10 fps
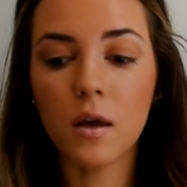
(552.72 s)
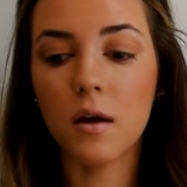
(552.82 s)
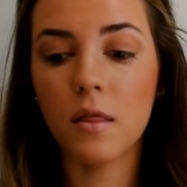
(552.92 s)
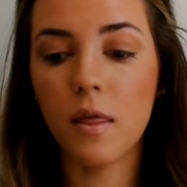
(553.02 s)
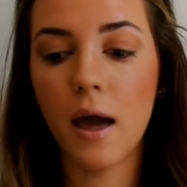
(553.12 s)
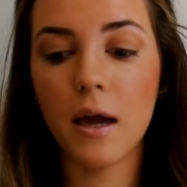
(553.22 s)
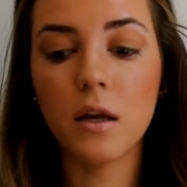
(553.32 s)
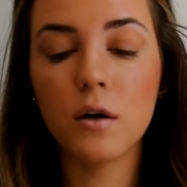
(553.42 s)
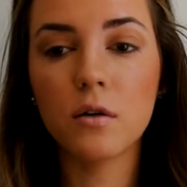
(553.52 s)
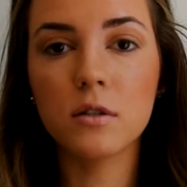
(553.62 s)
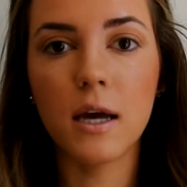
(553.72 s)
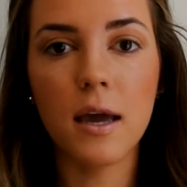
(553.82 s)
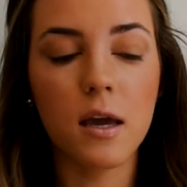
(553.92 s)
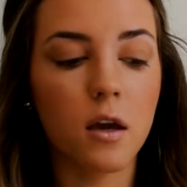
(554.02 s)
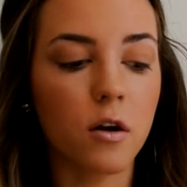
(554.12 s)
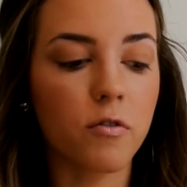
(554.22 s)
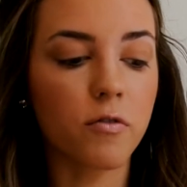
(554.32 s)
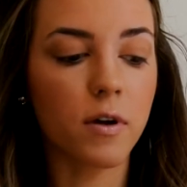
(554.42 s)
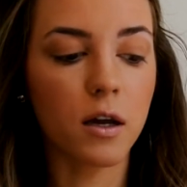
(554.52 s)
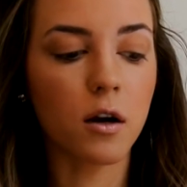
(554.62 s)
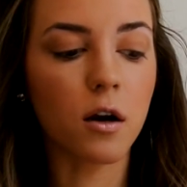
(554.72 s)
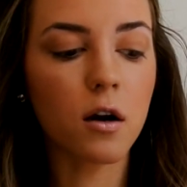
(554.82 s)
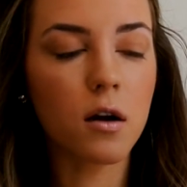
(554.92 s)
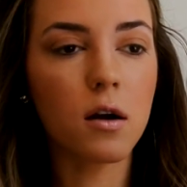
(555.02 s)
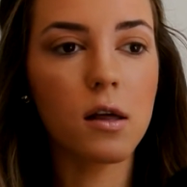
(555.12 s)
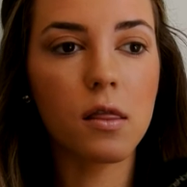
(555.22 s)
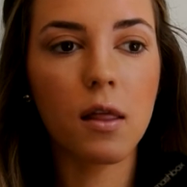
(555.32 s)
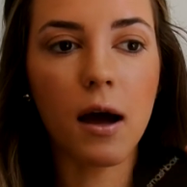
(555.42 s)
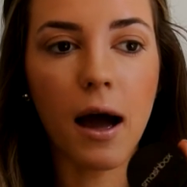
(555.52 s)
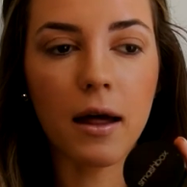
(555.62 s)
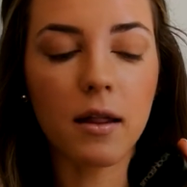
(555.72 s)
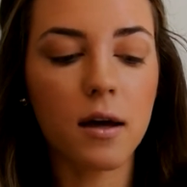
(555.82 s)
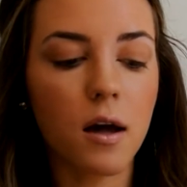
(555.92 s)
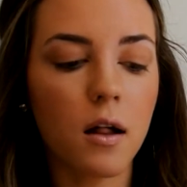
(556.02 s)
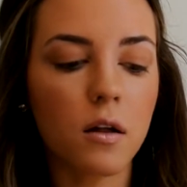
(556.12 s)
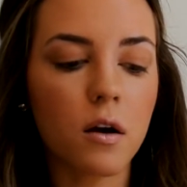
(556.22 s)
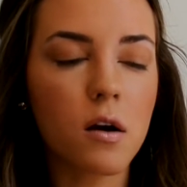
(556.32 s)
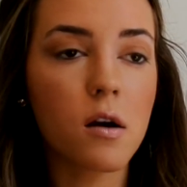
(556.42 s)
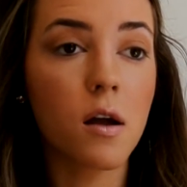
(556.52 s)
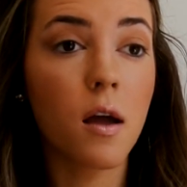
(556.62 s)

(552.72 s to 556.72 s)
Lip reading: Then you'll take your finger in the highlight color